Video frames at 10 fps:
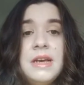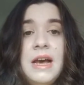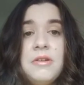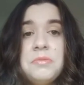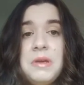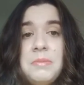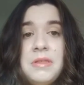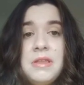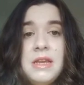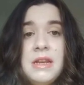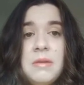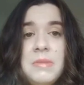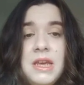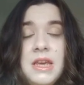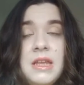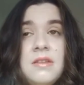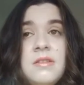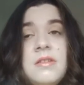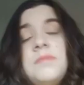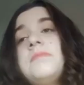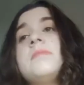I was meant to be staying at a mate's,